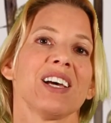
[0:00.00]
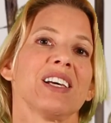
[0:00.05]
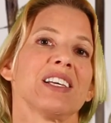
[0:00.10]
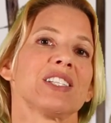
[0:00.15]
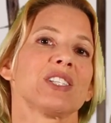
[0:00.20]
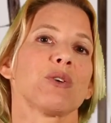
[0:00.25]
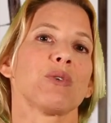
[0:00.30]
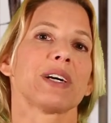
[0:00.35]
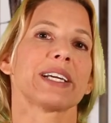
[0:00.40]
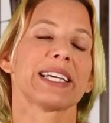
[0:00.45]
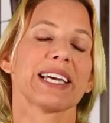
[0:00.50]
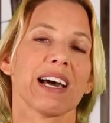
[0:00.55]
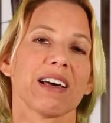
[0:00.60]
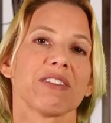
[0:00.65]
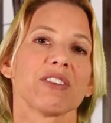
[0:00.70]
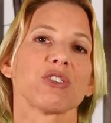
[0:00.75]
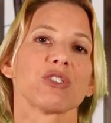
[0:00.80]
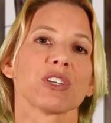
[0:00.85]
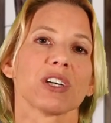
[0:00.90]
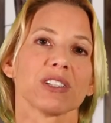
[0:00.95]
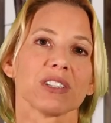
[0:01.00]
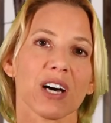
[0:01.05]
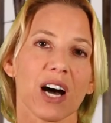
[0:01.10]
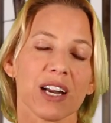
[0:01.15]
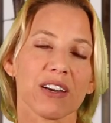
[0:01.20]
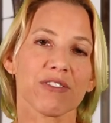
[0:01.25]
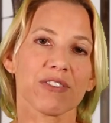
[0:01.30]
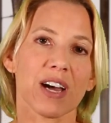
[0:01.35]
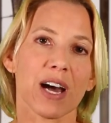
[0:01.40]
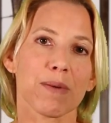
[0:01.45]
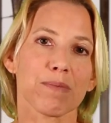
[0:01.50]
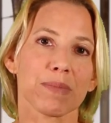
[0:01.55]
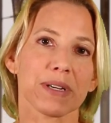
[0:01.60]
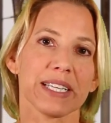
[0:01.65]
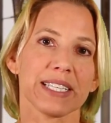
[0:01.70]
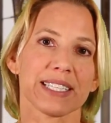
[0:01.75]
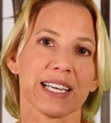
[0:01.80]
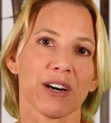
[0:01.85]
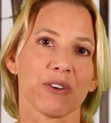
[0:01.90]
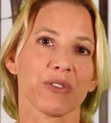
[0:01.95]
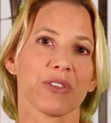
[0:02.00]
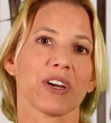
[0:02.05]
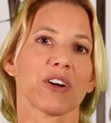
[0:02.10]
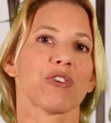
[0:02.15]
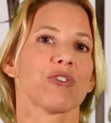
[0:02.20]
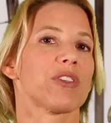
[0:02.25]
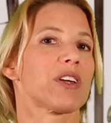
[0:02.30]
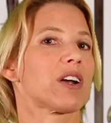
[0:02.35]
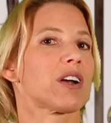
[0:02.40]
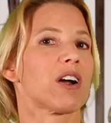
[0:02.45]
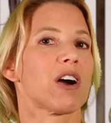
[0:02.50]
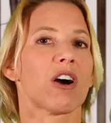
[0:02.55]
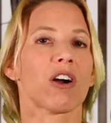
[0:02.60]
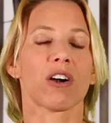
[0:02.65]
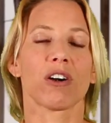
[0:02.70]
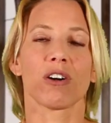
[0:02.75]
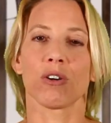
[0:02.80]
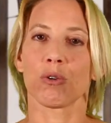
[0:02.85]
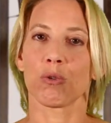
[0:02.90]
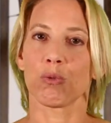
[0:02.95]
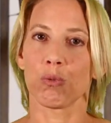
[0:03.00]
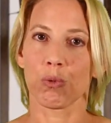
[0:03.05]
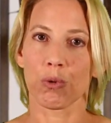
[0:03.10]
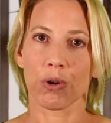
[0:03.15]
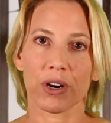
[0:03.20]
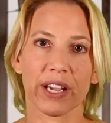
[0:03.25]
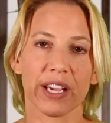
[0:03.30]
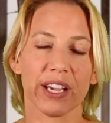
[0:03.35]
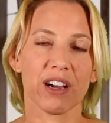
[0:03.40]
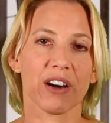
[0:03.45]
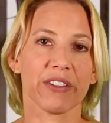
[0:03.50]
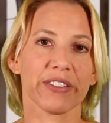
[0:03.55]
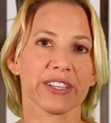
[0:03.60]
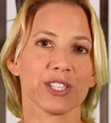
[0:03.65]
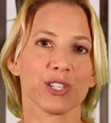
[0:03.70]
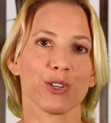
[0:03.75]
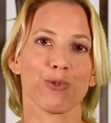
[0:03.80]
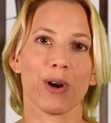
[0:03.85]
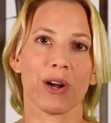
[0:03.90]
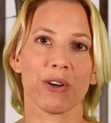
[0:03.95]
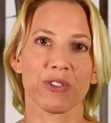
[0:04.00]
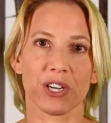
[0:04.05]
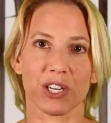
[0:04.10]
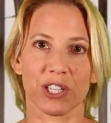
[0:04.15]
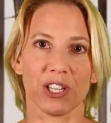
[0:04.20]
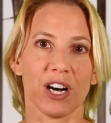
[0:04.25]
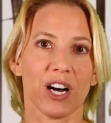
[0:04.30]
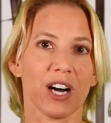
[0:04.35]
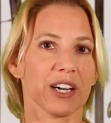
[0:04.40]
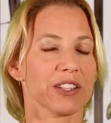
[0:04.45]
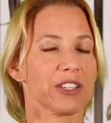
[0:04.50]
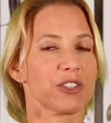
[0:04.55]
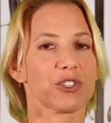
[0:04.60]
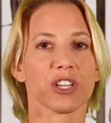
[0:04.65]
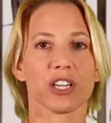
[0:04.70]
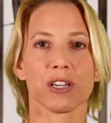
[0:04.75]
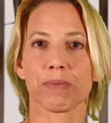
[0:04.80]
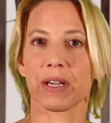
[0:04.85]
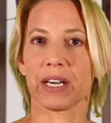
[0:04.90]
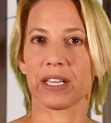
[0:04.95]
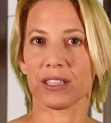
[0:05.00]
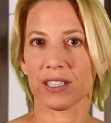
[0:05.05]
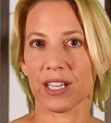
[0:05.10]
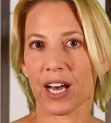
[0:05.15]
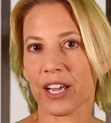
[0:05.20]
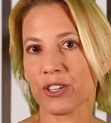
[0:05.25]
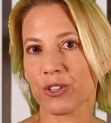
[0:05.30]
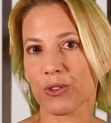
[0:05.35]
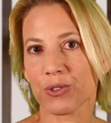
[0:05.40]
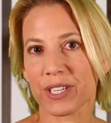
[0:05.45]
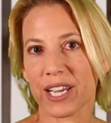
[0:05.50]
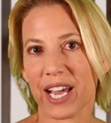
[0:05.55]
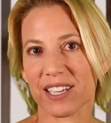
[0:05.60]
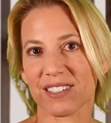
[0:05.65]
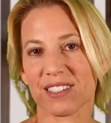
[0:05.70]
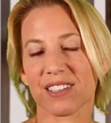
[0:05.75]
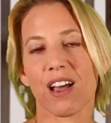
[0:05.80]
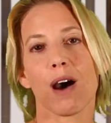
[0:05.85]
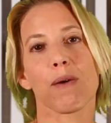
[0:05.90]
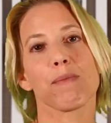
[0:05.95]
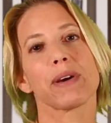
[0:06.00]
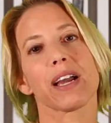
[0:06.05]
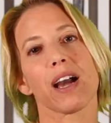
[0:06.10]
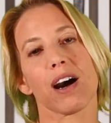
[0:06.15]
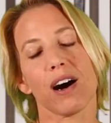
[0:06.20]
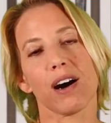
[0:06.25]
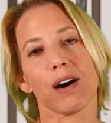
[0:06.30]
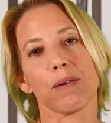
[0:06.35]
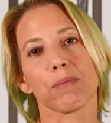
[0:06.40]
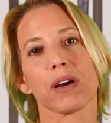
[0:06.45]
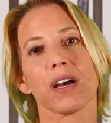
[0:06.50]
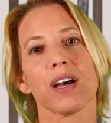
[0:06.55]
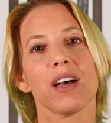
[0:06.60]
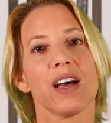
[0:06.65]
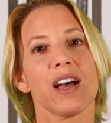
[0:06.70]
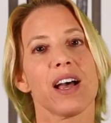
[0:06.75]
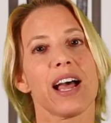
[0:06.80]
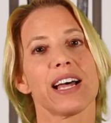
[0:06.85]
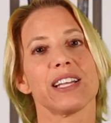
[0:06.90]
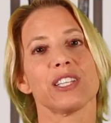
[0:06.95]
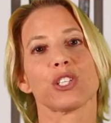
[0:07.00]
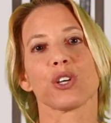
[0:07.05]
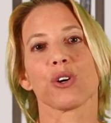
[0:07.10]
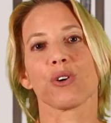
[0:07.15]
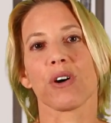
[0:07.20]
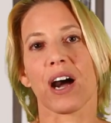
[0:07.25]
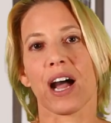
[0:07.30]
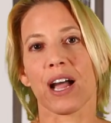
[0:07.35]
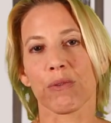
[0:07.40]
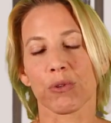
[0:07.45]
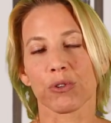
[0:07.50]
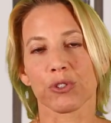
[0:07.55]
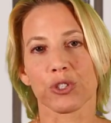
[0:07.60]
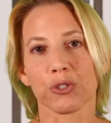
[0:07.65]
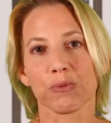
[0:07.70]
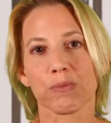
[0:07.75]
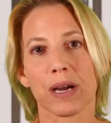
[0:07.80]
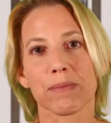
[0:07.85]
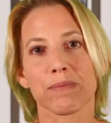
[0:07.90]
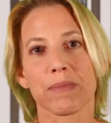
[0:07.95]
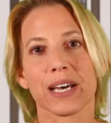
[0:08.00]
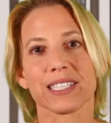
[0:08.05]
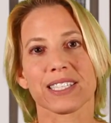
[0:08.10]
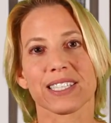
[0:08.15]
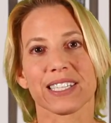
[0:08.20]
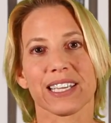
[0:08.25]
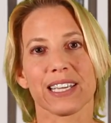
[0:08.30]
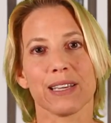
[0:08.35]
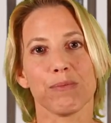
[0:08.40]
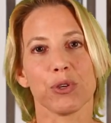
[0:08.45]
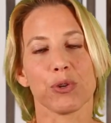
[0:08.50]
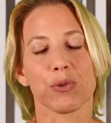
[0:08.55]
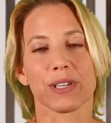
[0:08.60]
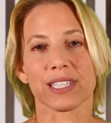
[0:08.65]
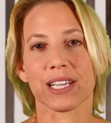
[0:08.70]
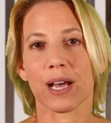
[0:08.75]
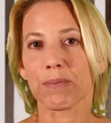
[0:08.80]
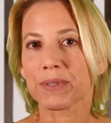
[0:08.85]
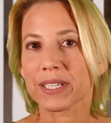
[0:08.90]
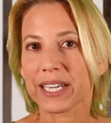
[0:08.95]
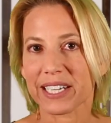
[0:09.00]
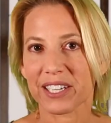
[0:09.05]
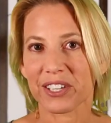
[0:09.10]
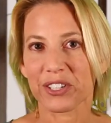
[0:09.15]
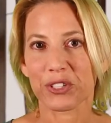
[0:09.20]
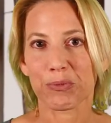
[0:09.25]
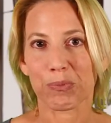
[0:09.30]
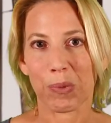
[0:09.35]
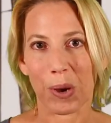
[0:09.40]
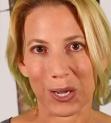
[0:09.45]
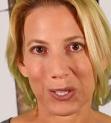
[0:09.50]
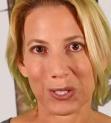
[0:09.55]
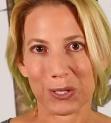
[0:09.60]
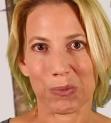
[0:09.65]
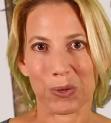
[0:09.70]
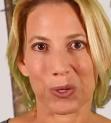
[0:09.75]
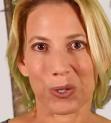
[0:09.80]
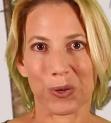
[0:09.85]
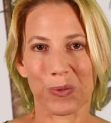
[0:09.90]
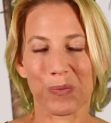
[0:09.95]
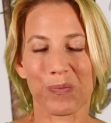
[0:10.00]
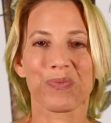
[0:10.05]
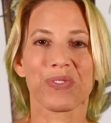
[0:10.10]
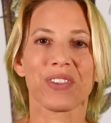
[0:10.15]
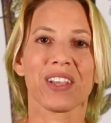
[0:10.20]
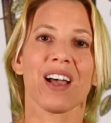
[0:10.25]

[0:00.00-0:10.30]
So again, there's a lot of companies out there that are working on this around the clock. There's going to be a lot new tests coming up, and so I will do my best to keep you as updated as possible.